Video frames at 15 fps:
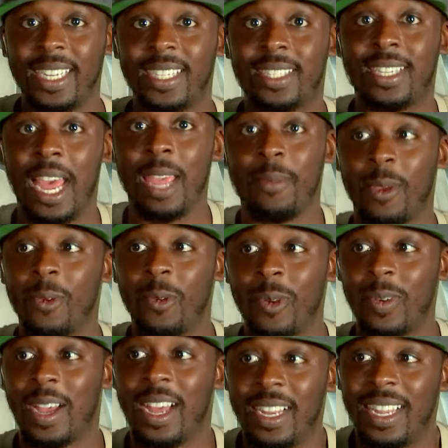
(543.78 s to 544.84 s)
excitement. We're
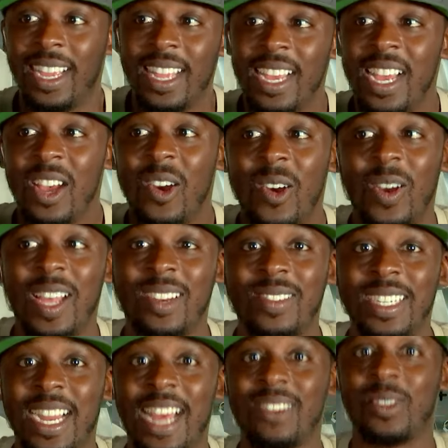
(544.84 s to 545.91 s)
kind of like, I don't
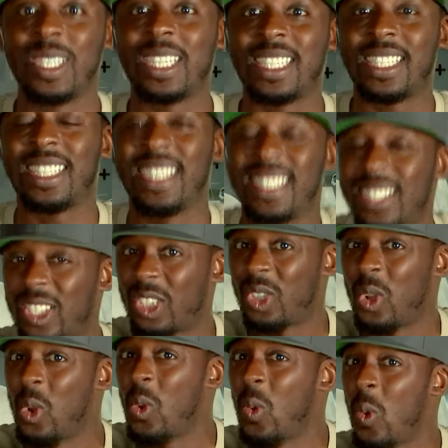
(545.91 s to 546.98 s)
want, I don't want to get
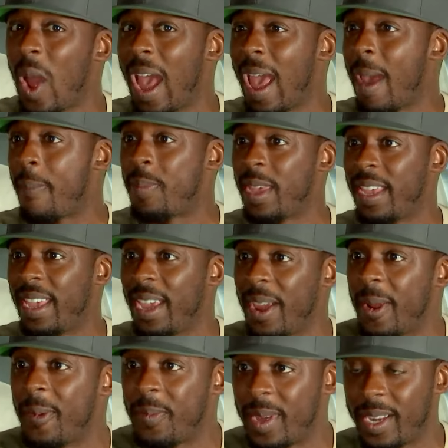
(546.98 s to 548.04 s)
too happy
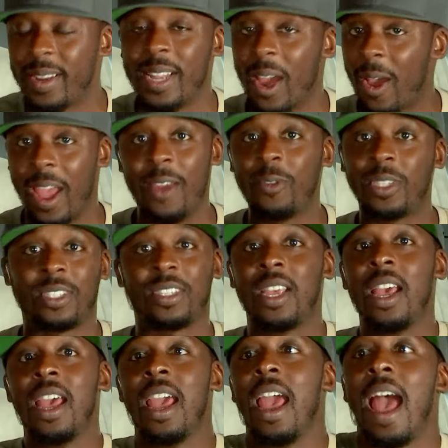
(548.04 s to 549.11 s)
here, but no, it was.
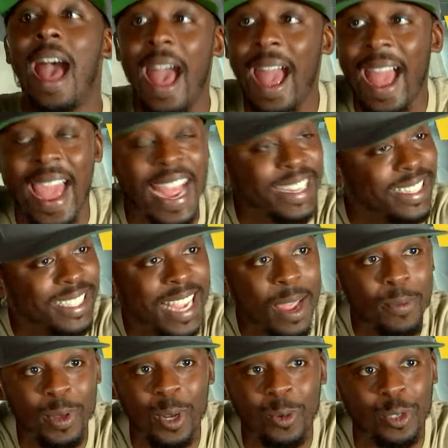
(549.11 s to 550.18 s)
I hate to say,
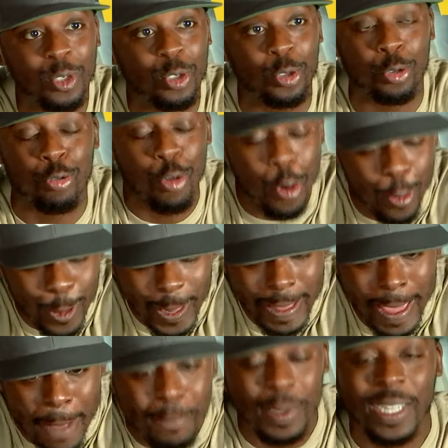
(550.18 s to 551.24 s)
it, but it was truly
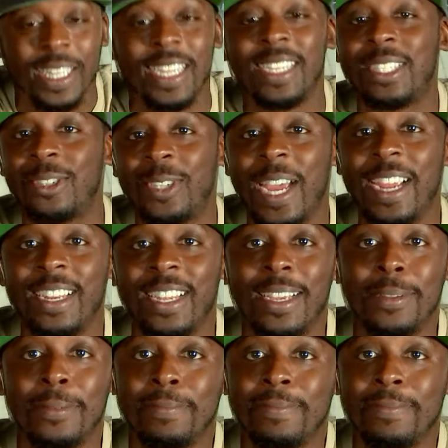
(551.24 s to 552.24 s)
epically entertaining.